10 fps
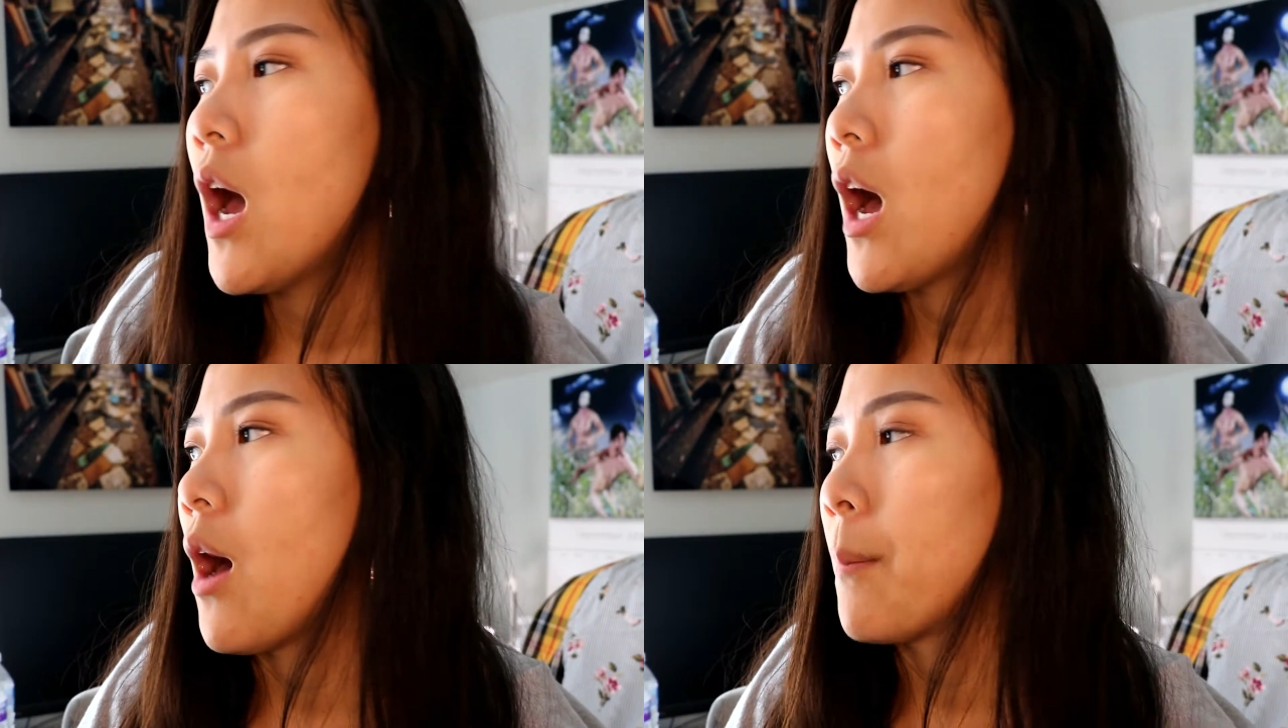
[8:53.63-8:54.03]

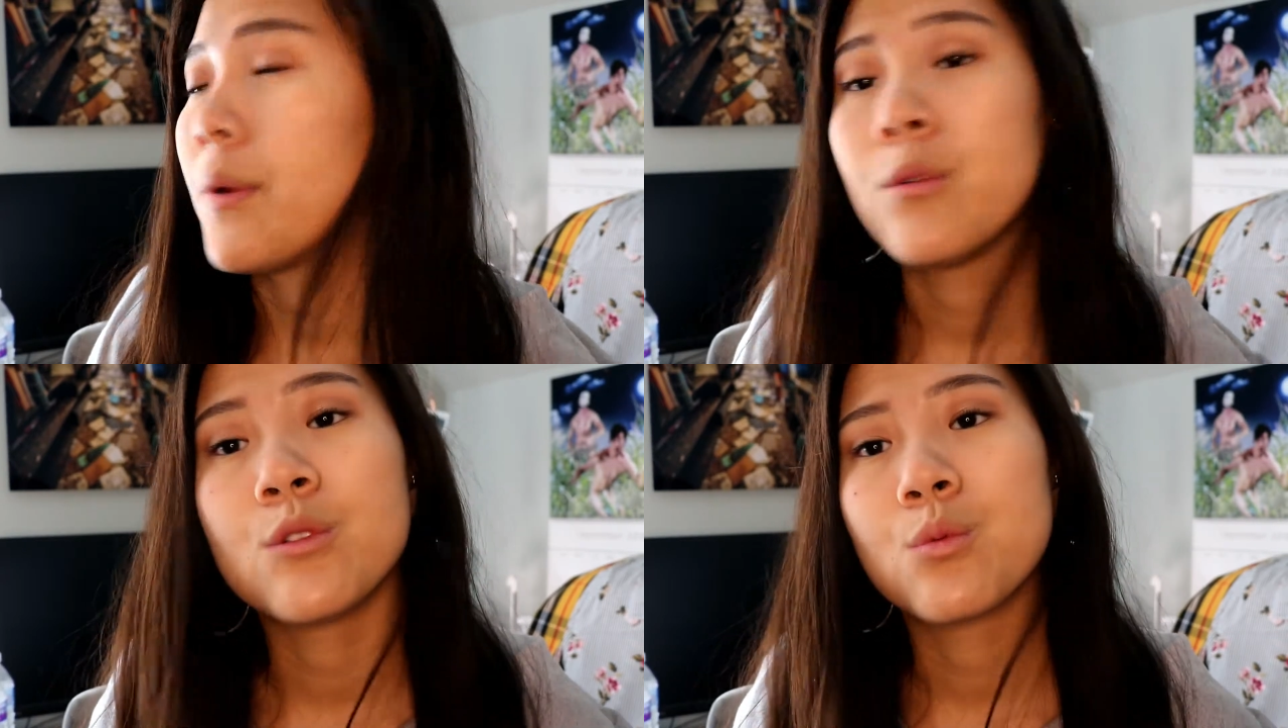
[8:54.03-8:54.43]

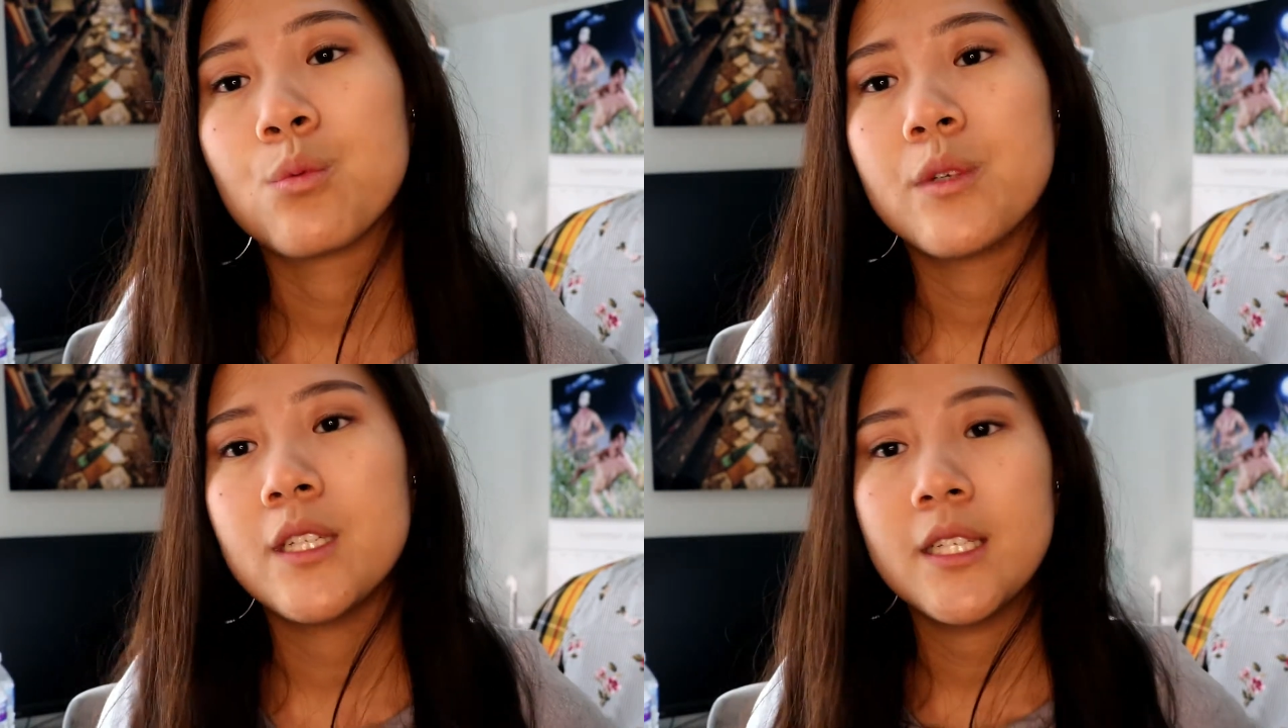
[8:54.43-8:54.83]
but it was
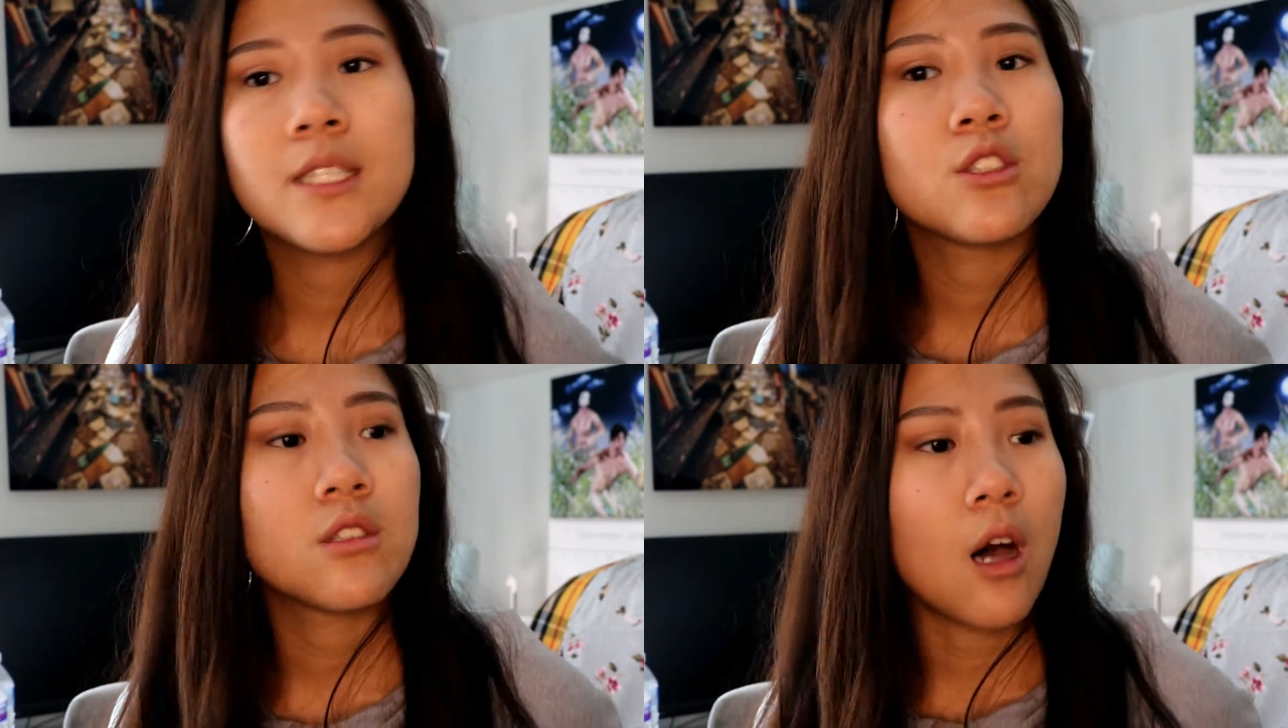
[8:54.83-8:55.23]
really
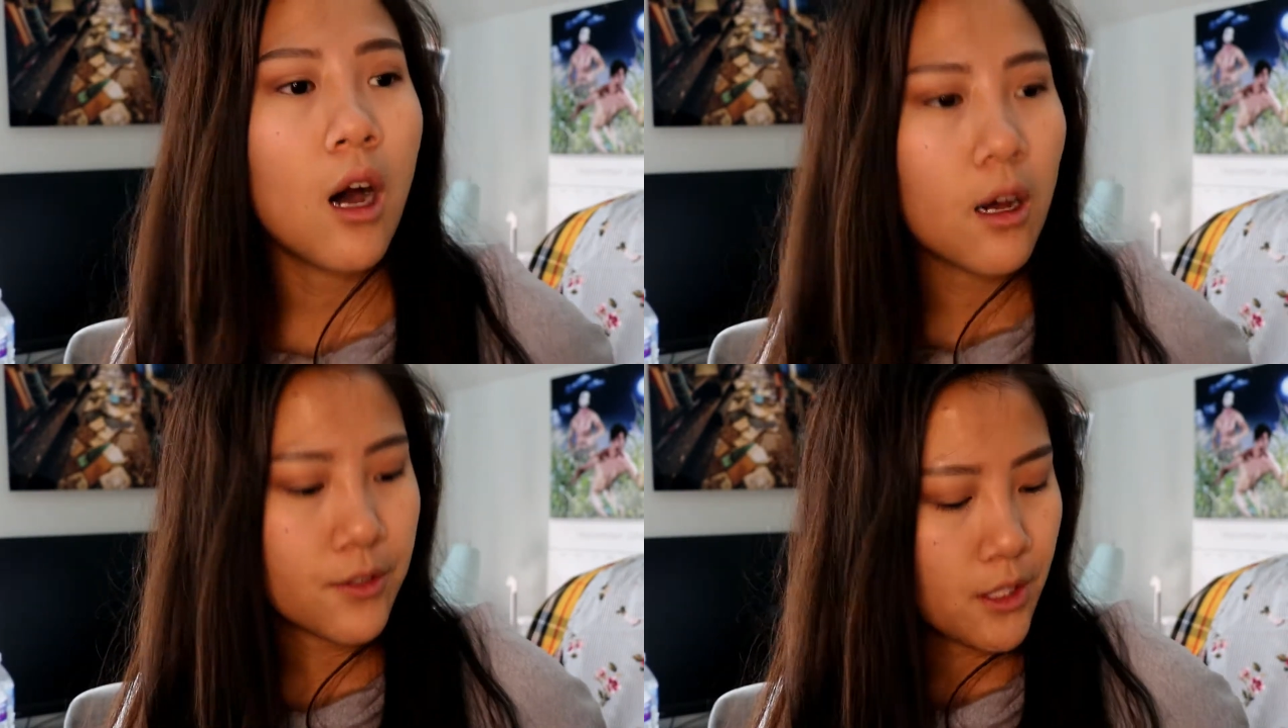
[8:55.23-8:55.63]
soft.